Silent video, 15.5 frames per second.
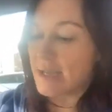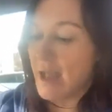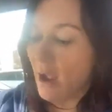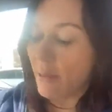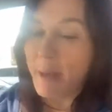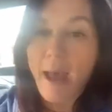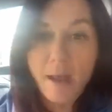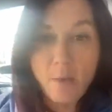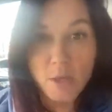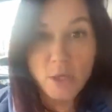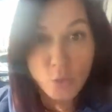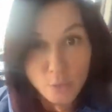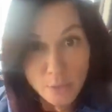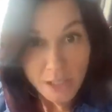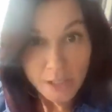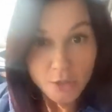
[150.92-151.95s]
snack bag, what
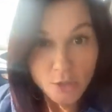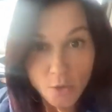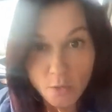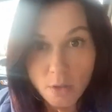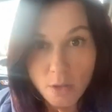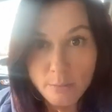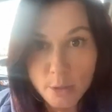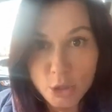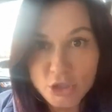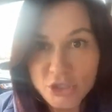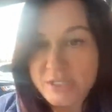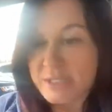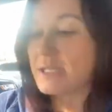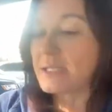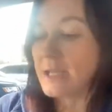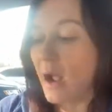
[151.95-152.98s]
you need in your
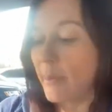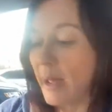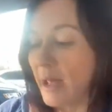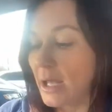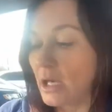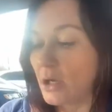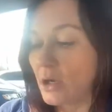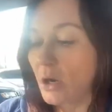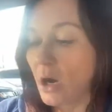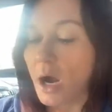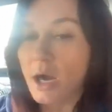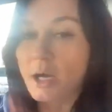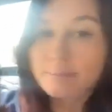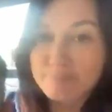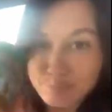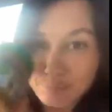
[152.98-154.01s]
emergency snack bag in your
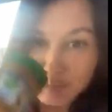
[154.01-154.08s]
car.